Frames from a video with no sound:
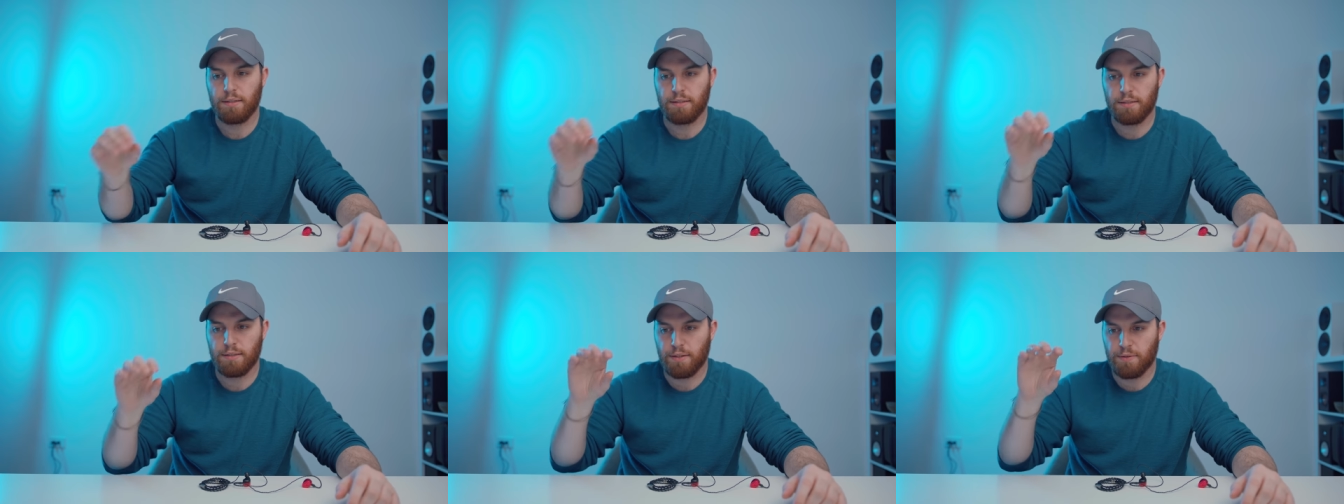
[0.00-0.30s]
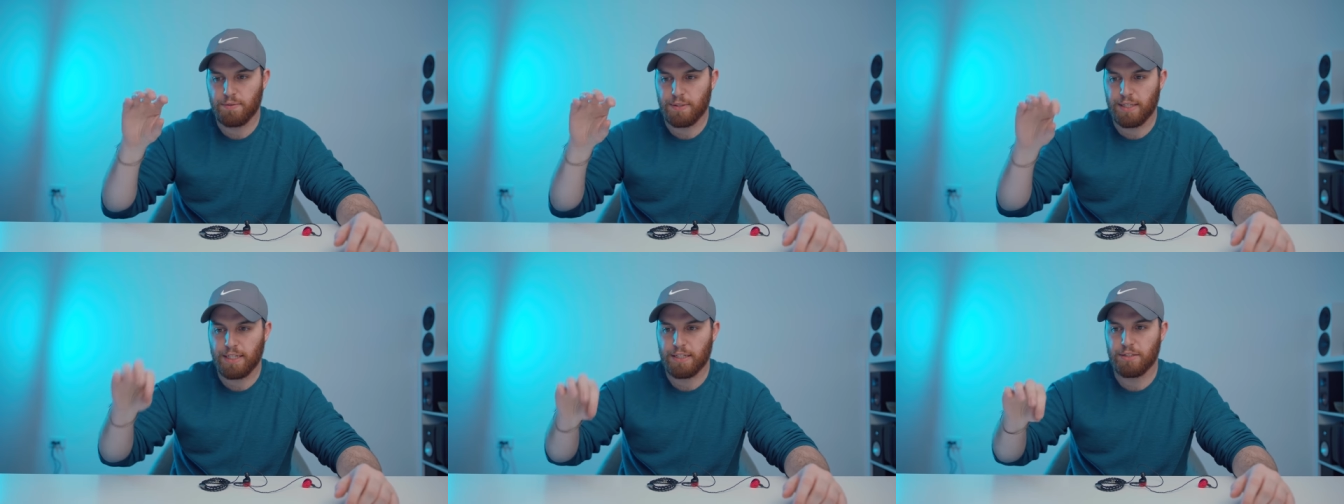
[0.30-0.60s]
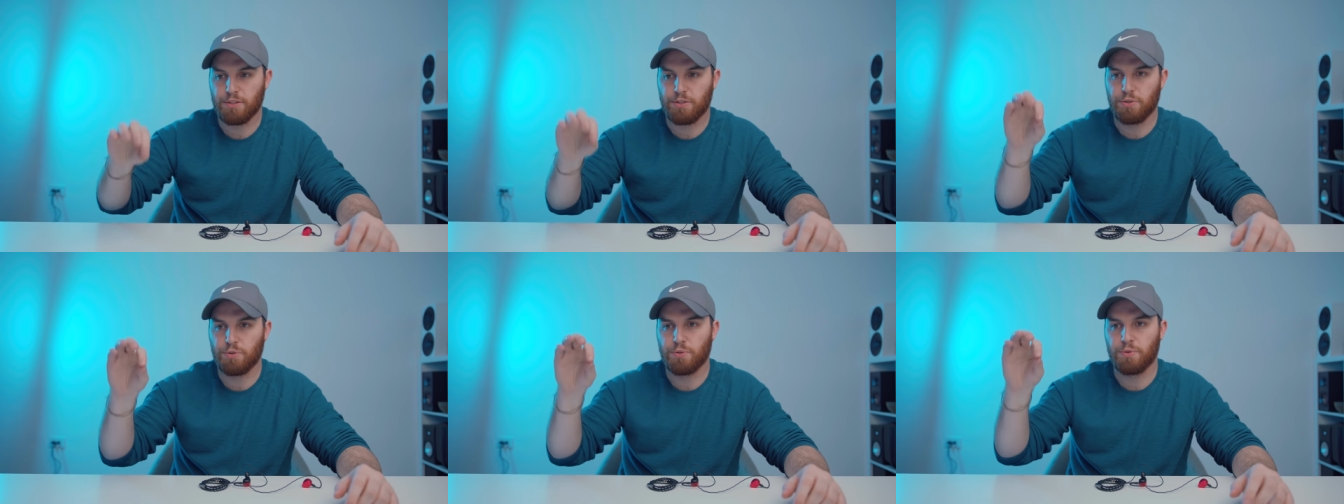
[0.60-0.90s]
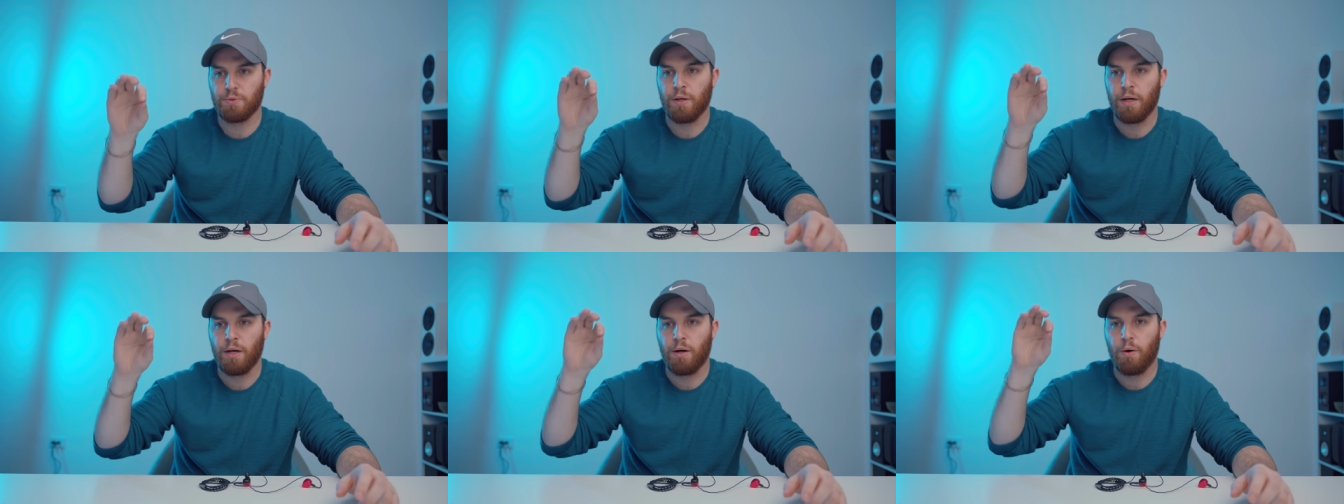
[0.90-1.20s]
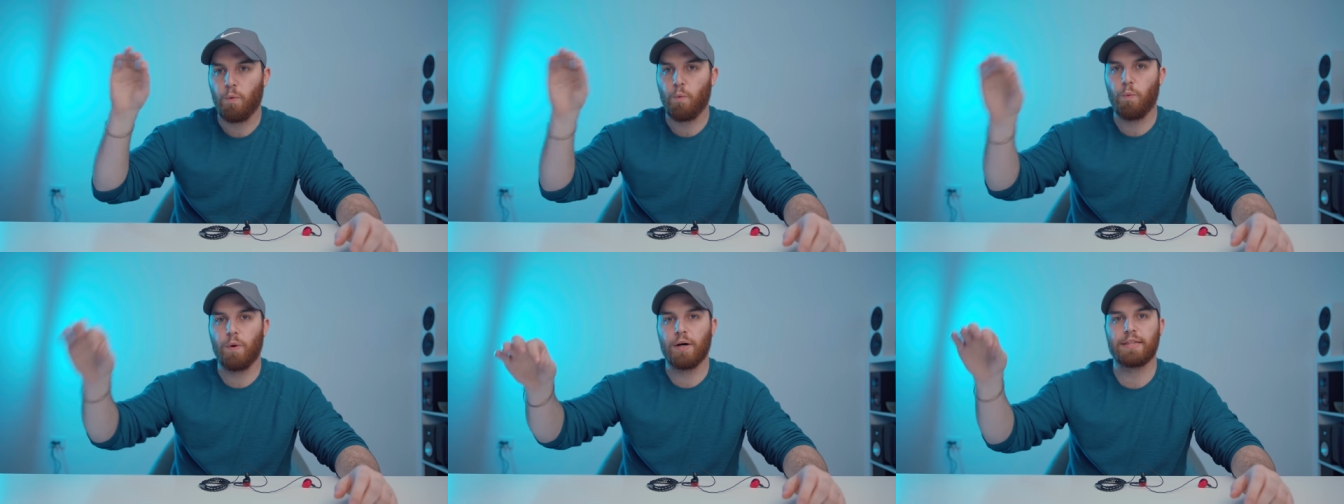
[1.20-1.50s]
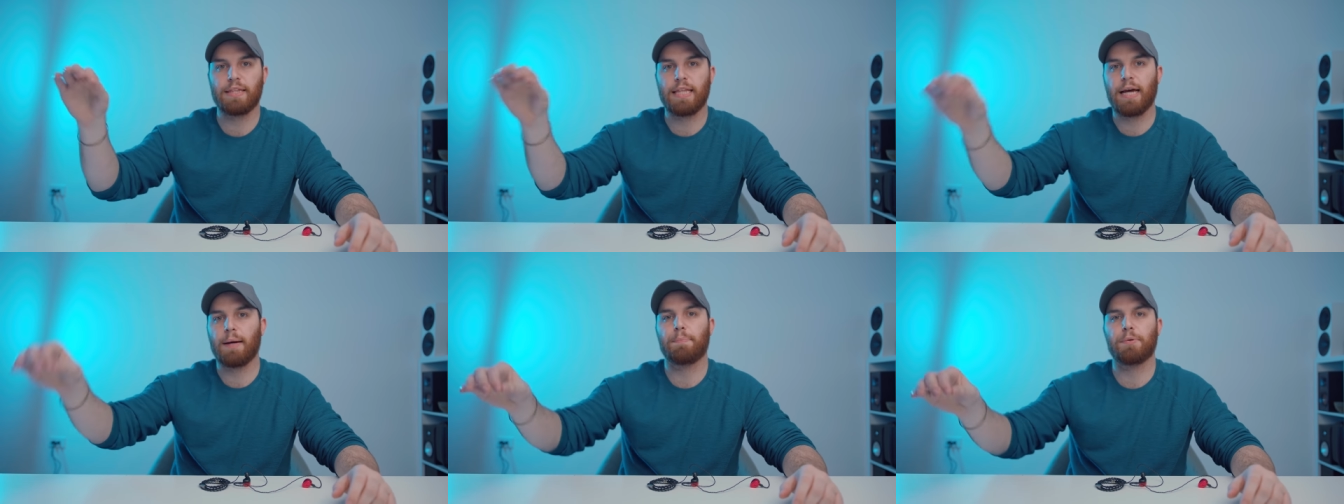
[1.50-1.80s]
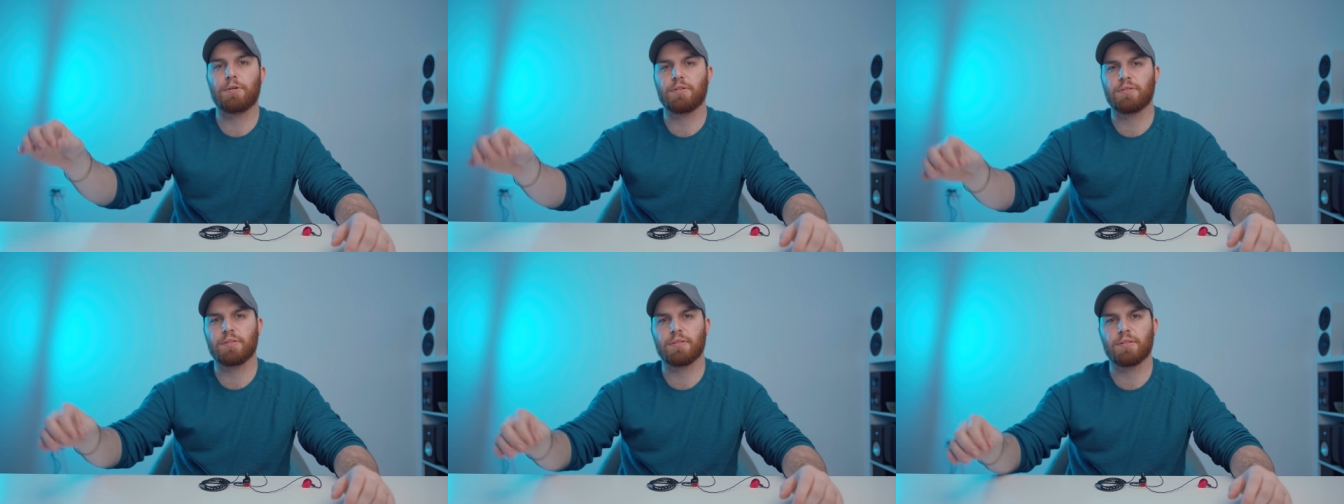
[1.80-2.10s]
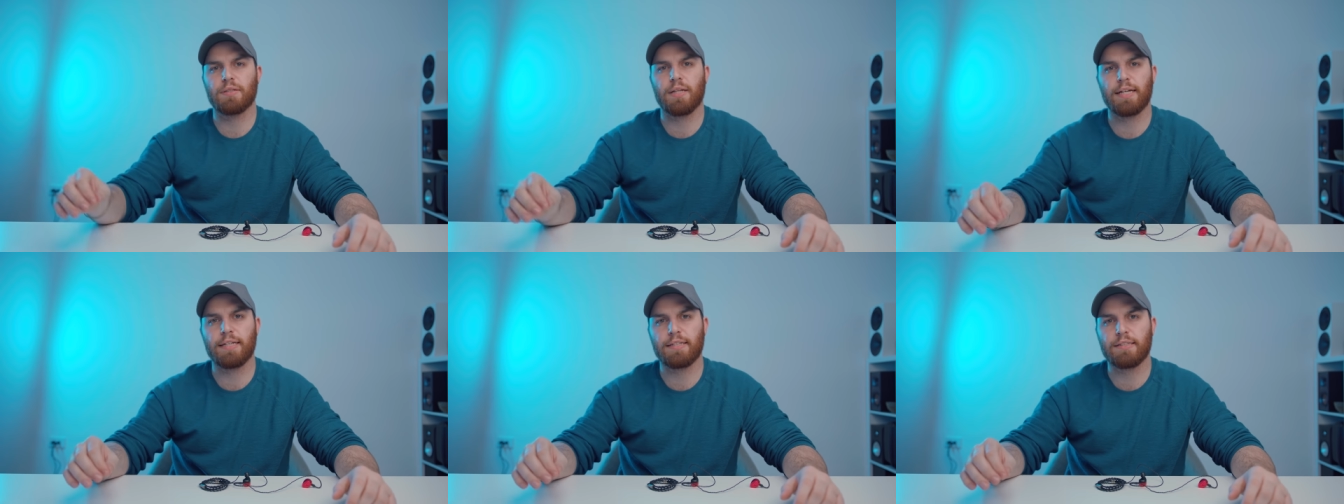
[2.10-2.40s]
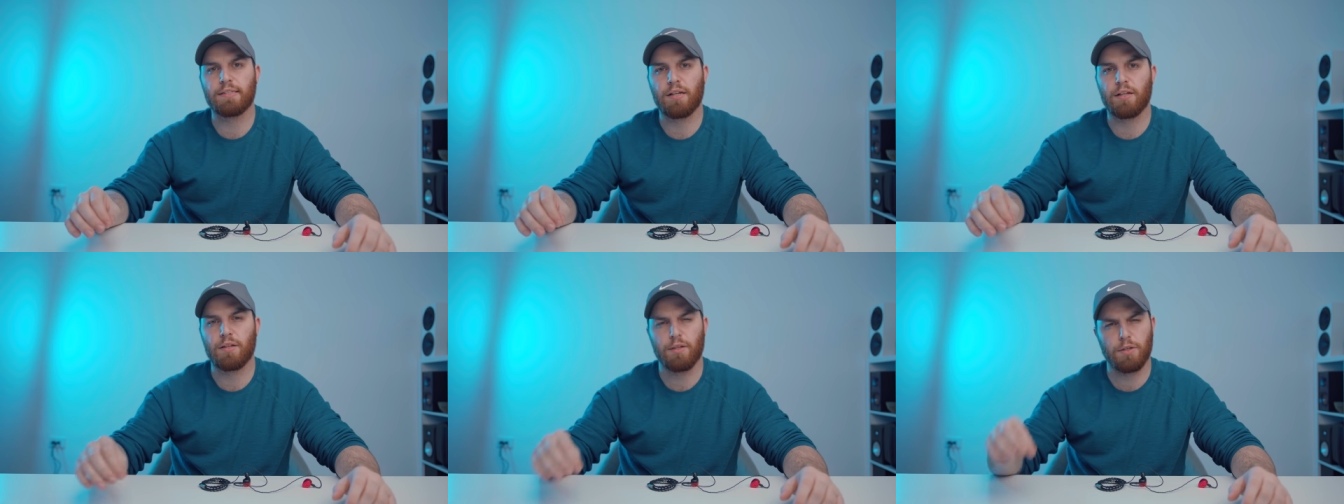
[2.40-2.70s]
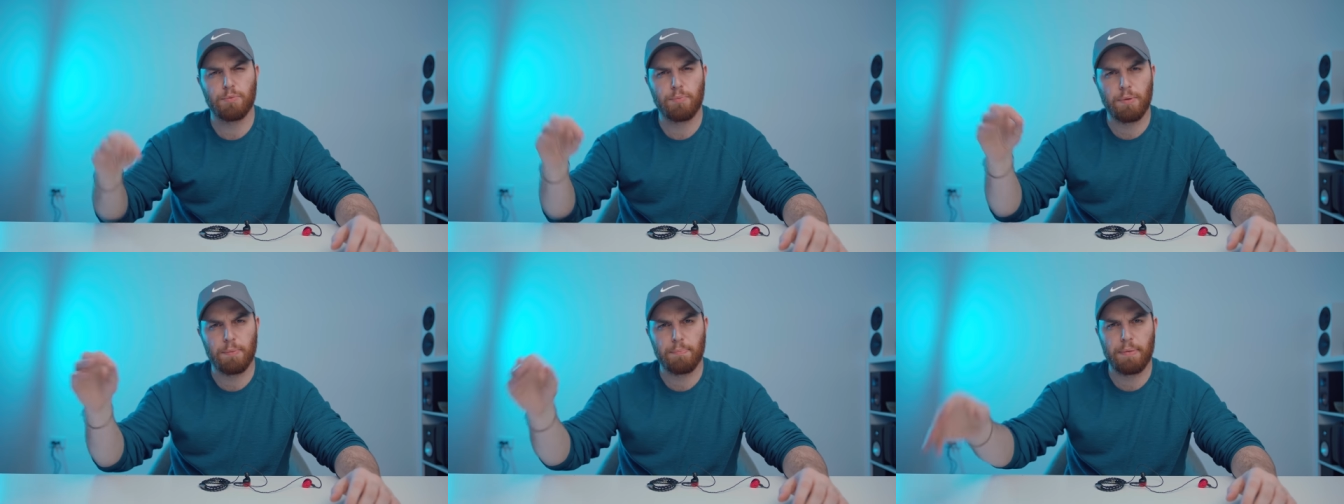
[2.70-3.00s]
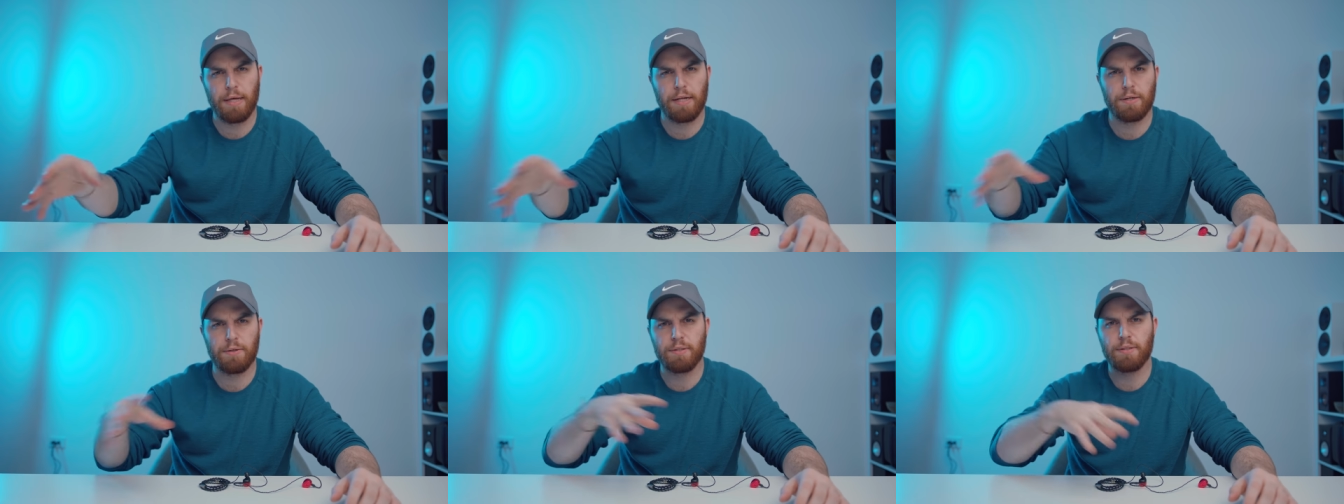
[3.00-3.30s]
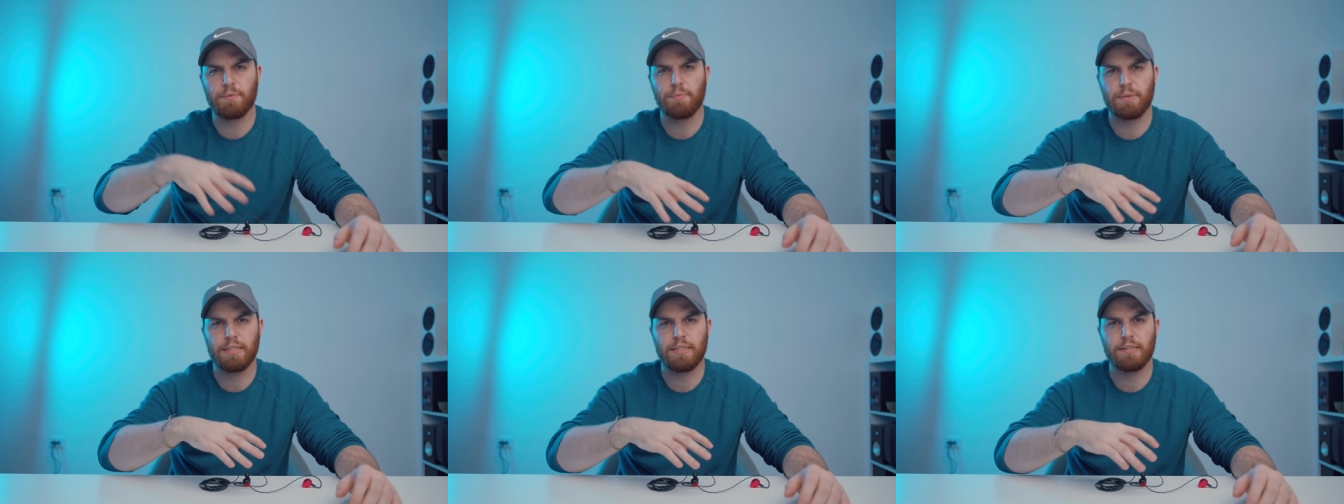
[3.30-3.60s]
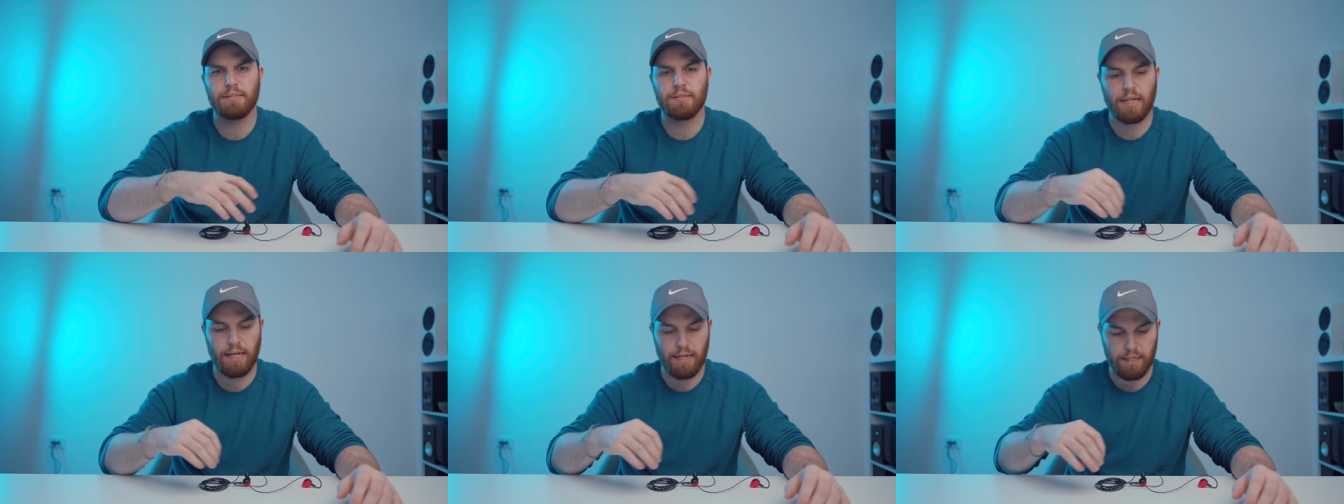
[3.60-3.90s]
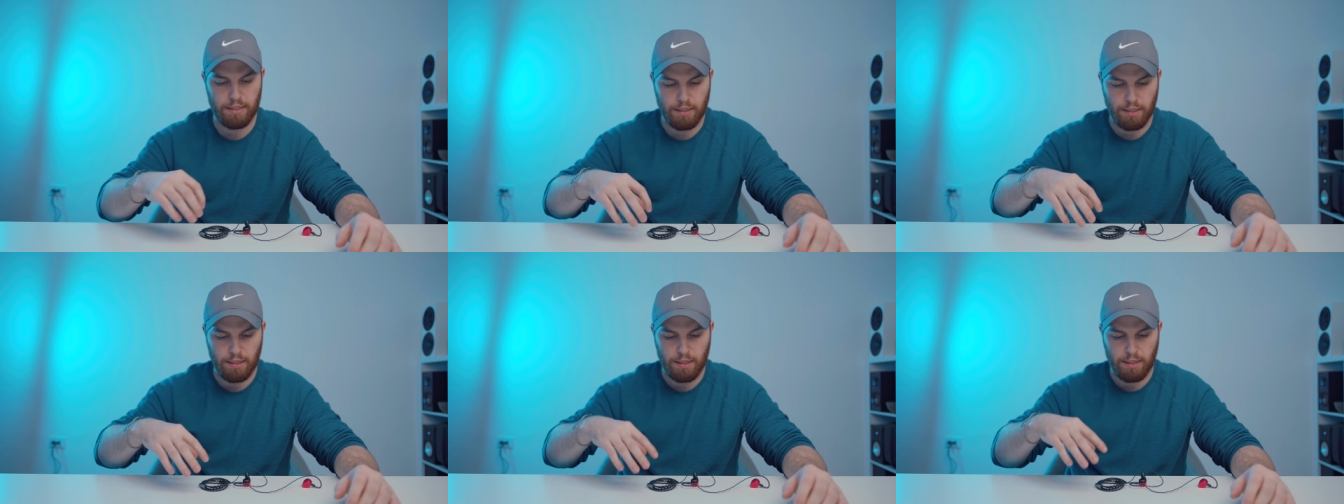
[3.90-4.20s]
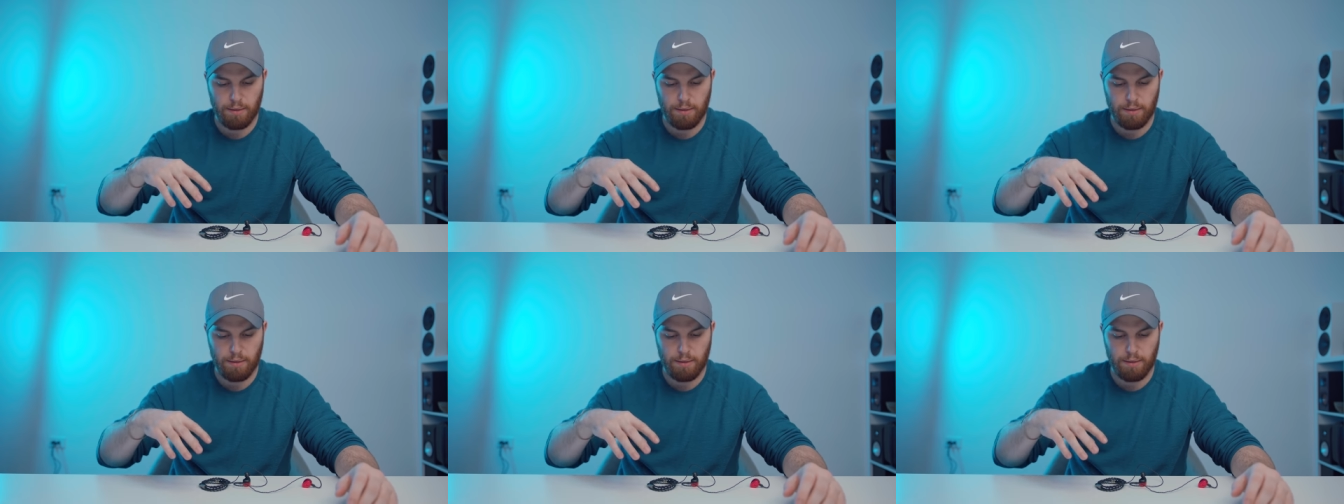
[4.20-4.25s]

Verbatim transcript: you know, they can do what that person likes a little bit better than what this can.